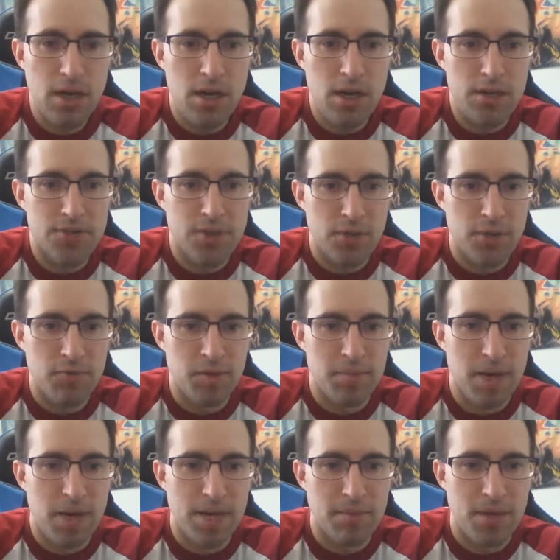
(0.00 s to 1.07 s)
start from the
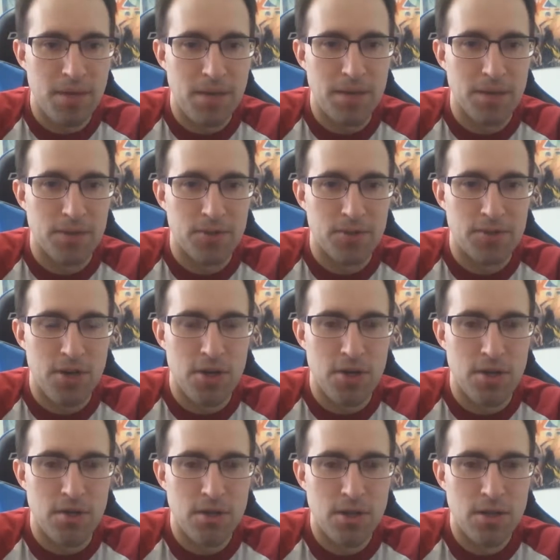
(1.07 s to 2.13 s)
bottom up here.
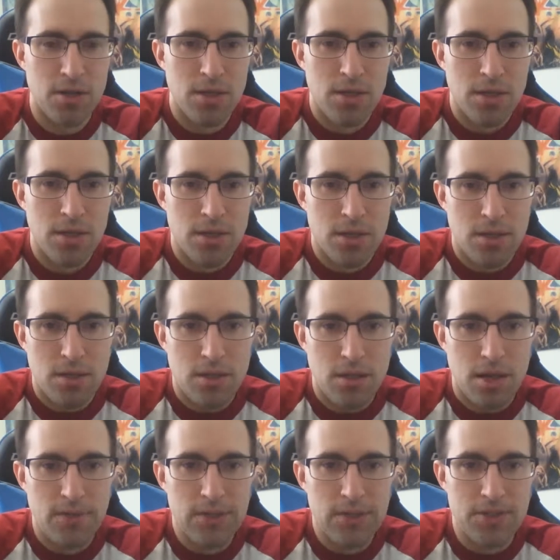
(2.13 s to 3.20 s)
So
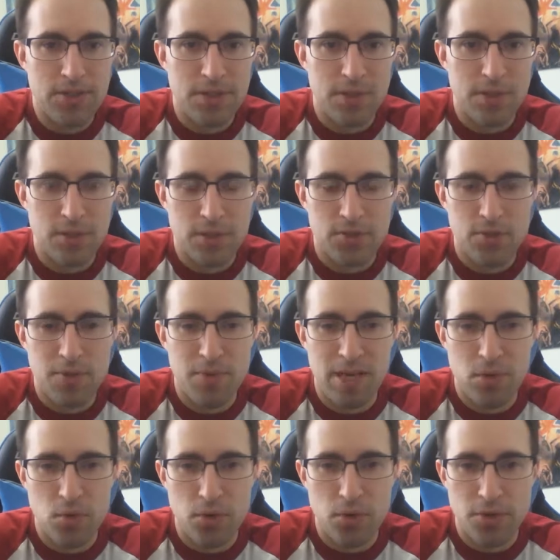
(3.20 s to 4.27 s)
Obviously, there are the two
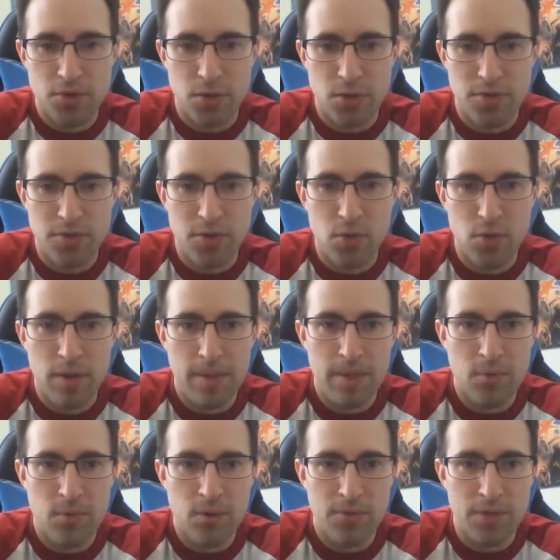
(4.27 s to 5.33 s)
battle royals, one for the women
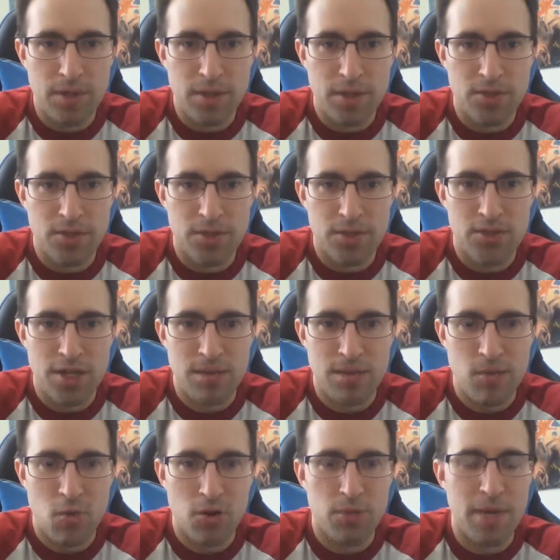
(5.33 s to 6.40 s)
and one for the Andre the Giant
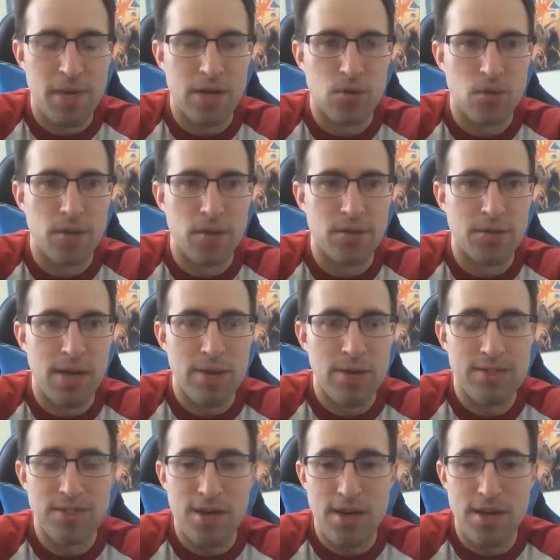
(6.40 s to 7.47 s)
Memorial Battle Royal. Now, I
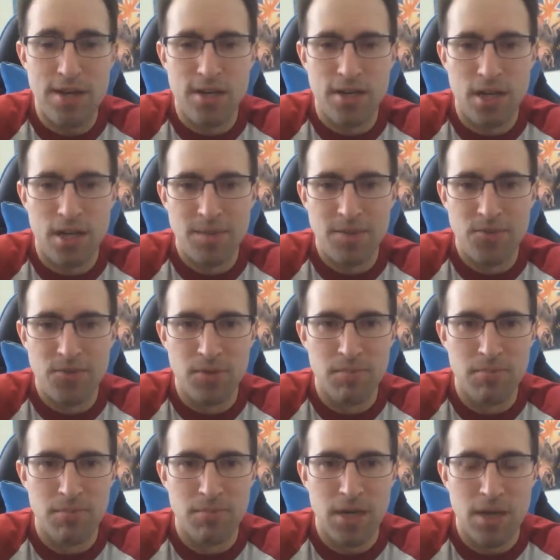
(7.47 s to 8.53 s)
saw a comment
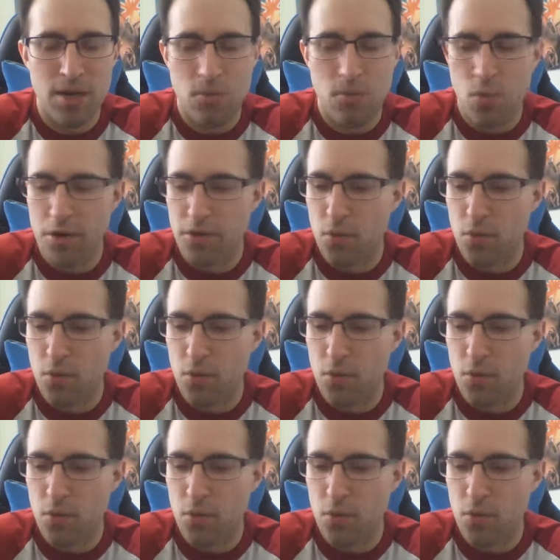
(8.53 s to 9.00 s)
from one of the